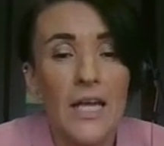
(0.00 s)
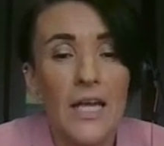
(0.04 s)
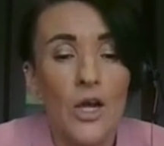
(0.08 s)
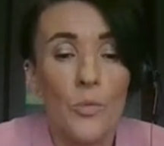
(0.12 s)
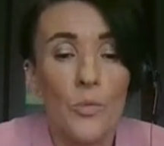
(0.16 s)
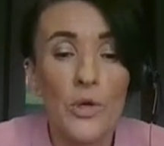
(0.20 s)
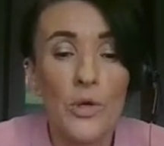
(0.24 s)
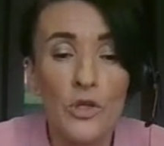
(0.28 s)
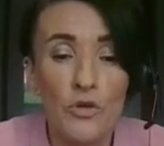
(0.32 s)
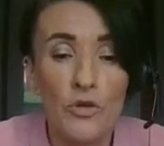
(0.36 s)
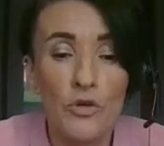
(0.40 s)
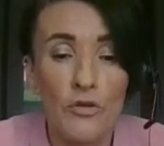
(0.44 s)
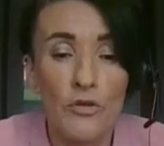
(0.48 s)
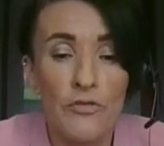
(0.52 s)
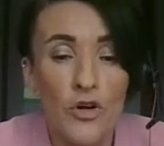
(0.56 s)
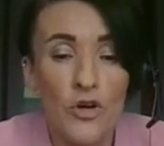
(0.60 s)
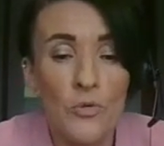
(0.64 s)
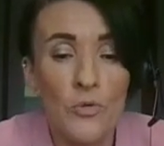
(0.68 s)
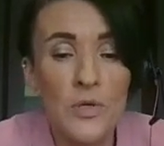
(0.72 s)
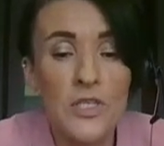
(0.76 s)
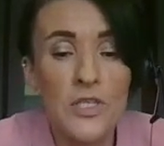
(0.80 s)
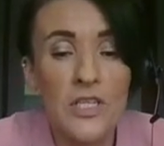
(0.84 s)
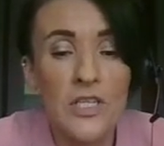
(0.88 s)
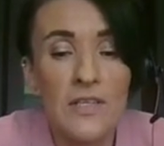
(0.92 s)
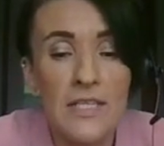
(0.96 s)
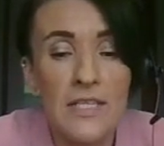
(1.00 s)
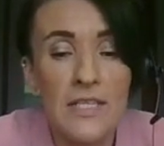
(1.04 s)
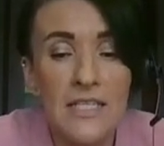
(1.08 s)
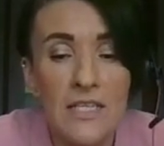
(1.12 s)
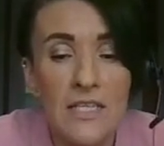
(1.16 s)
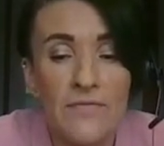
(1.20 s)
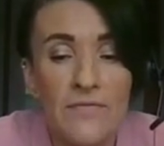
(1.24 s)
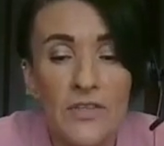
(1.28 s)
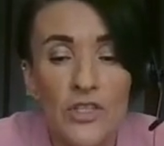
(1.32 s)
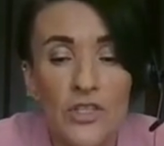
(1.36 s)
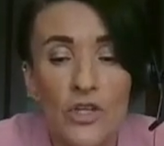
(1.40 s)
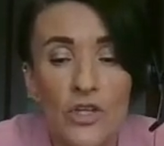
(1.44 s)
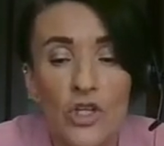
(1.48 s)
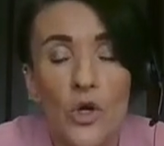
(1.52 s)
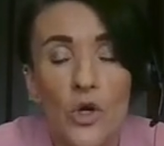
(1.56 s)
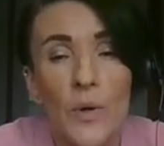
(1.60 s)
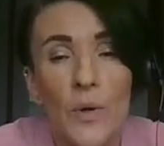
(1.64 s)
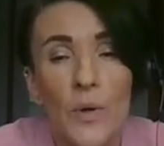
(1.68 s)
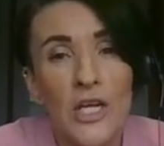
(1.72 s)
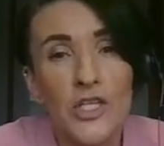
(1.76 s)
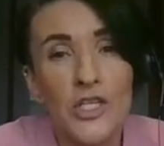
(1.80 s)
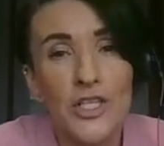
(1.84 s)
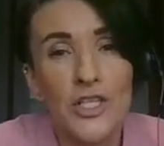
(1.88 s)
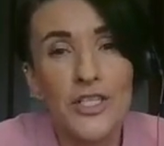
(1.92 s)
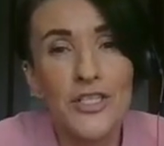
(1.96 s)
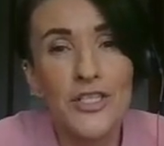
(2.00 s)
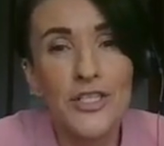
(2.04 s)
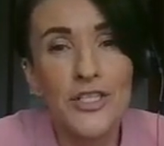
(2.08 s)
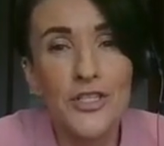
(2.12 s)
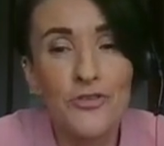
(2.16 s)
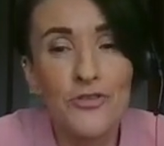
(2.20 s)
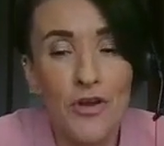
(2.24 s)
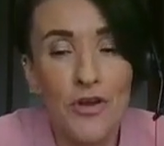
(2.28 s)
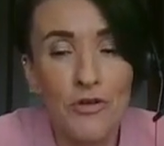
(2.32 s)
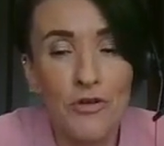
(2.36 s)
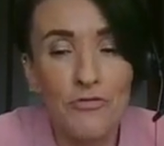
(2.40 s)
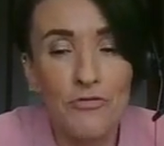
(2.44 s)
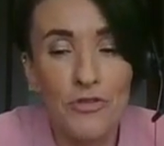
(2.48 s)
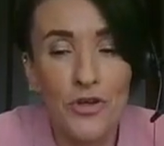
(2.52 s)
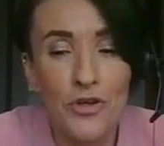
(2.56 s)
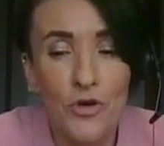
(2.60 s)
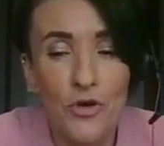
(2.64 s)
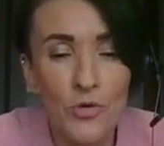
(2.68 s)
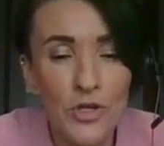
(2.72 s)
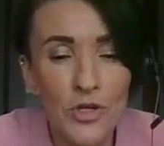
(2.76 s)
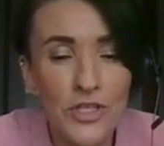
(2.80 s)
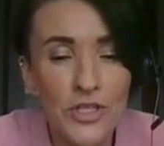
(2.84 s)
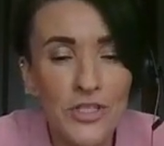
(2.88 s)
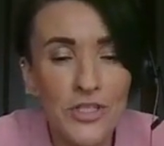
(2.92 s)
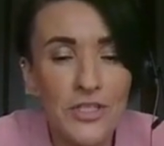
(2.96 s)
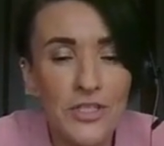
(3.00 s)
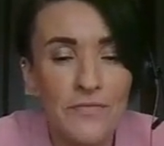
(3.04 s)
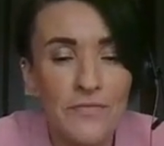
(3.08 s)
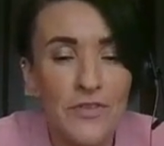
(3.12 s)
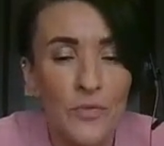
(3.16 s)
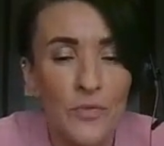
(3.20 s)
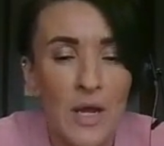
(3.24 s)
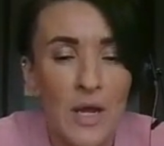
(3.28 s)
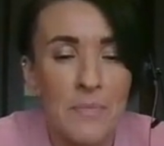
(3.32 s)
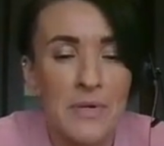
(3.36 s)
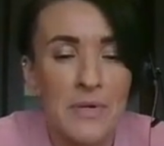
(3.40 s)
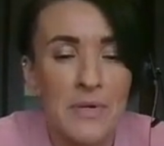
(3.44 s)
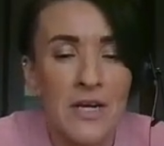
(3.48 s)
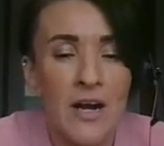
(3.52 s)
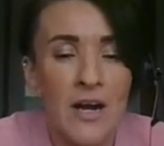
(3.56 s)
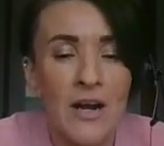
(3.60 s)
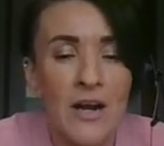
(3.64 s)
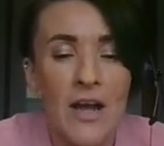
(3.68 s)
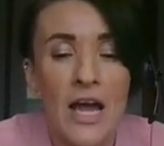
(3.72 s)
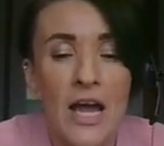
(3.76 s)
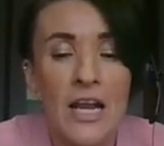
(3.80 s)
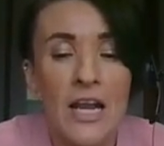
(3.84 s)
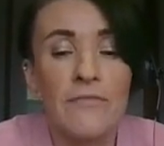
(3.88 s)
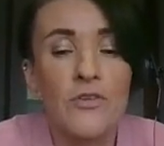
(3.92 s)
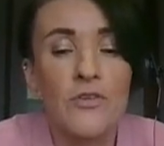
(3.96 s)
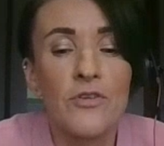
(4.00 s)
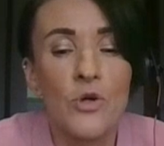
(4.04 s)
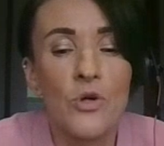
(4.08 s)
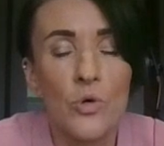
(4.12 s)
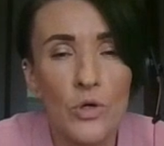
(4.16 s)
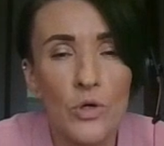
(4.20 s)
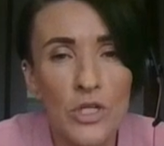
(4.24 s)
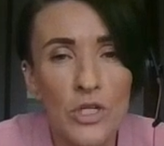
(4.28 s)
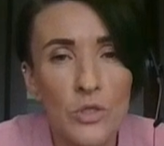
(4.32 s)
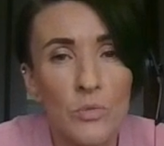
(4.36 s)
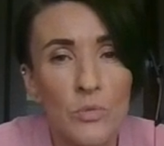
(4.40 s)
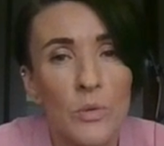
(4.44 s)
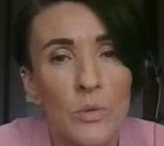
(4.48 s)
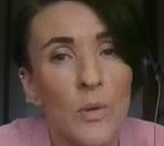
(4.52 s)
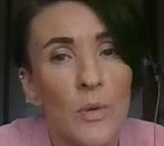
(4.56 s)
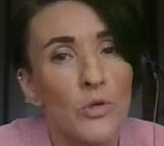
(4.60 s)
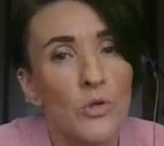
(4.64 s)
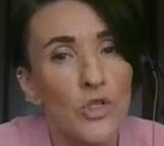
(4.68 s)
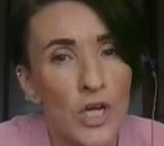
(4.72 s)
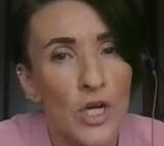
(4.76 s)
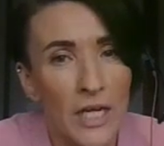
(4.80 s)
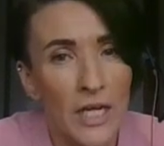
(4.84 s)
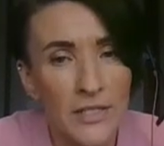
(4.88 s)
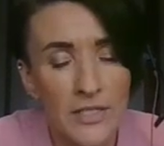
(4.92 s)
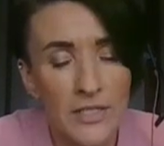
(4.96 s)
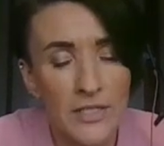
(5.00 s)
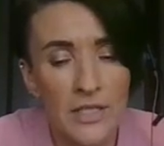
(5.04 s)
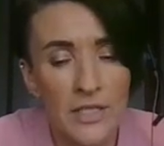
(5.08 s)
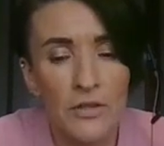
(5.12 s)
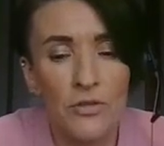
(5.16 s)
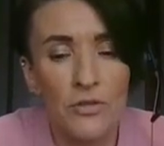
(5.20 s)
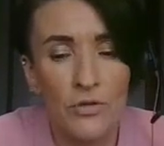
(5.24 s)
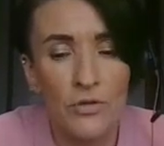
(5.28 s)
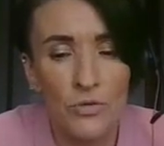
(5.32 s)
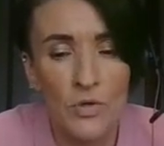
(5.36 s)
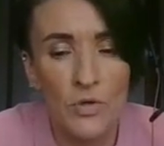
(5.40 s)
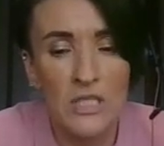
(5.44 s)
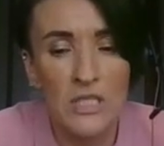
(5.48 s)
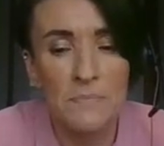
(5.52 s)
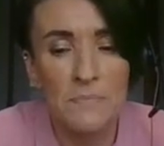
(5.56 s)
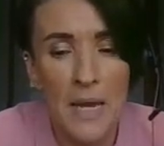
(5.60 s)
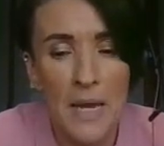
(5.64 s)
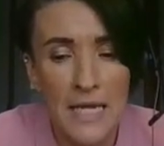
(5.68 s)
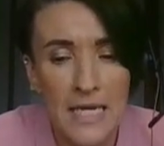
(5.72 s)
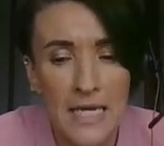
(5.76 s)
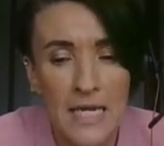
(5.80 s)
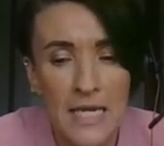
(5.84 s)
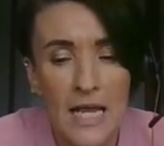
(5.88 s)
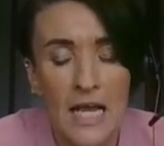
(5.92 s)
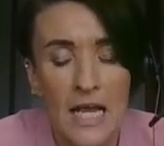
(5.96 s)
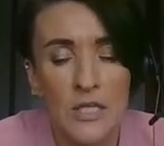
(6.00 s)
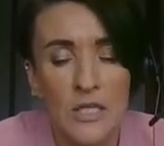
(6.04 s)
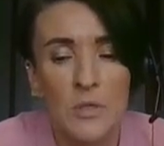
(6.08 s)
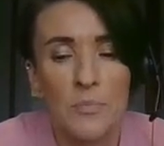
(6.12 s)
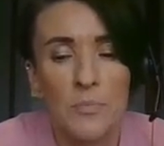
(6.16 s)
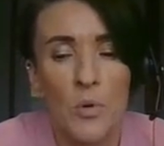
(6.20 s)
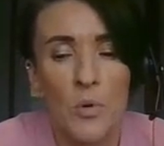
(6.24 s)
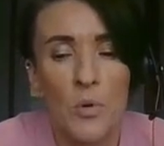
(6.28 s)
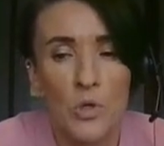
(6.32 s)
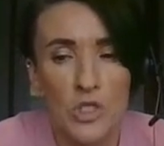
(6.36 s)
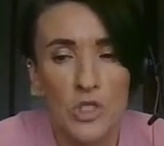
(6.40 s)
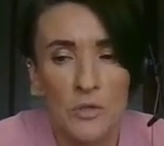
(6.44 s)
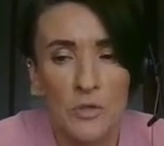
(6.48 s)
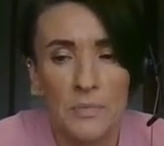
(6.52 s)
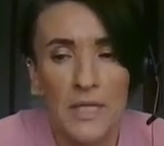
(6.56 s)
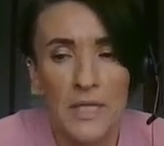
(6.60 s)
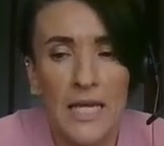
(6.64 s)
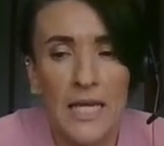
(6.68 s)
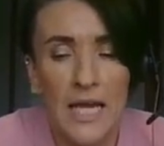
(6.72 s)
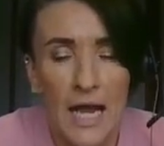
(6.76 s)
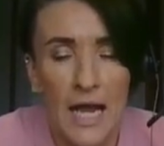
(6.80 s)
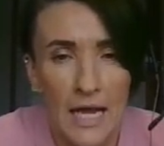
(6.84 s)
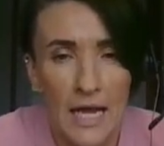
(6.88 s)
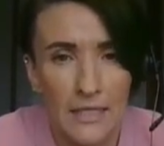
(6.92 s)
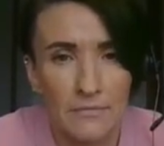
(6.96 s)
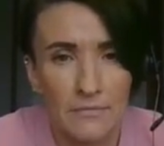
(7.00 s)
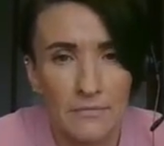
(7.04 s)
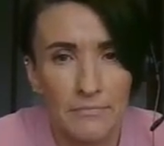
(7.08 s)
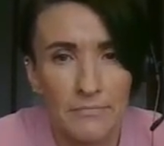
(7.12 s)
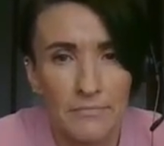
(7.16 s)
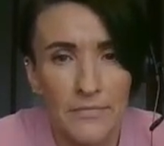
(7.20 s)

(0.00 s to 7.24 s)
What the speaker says: We look forward to receiving your questions throughout the course of the webinar, and of course, we will try to get through as many as we possibly can.